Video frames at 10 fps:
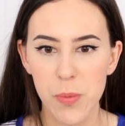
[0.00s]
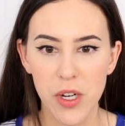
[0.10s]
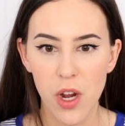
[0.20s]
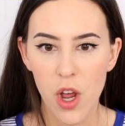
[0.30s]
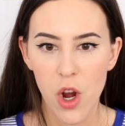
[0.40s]

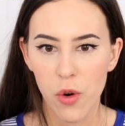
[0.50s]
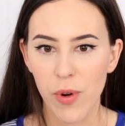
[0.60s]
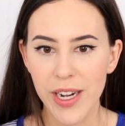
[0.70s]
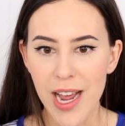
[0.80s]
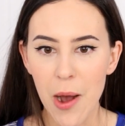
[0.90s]
But
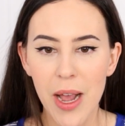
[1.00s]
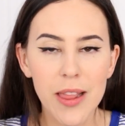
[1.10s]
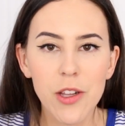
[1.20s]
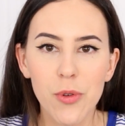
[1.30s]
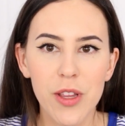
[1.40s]
right now I
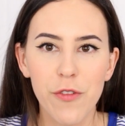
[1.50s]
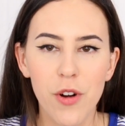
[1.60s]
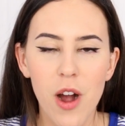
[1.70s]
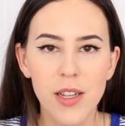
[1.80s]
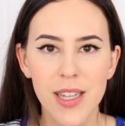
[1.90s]
literally
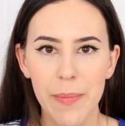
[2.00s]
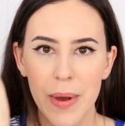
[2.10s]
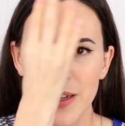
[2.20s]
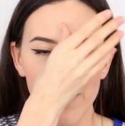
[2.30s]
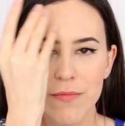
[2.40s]
forgot that
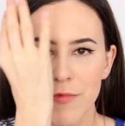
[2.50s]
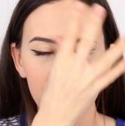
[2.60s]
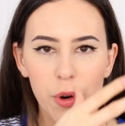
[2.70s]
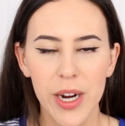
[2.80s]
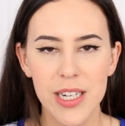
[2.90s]
my
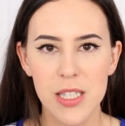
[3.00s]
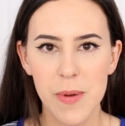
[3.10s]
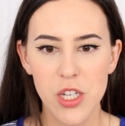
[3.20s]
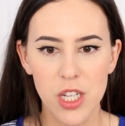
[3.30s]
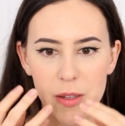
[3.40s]
forehead
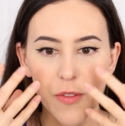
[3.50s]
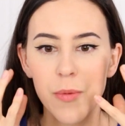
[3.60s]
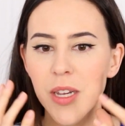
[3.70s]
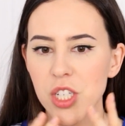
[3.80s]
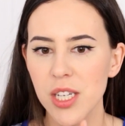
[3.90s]
especially and even
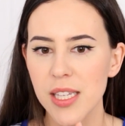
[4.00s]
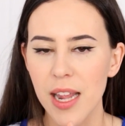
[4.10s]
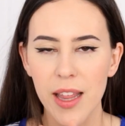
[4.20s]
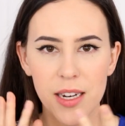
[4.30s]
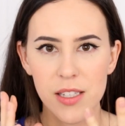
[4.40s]
my cheeks
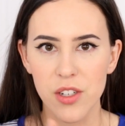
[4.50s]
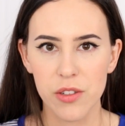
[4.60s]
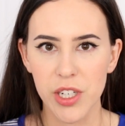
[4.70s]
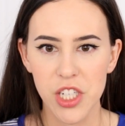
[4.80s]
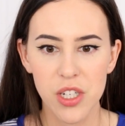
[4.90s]
had like
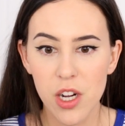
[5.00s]
discoloration.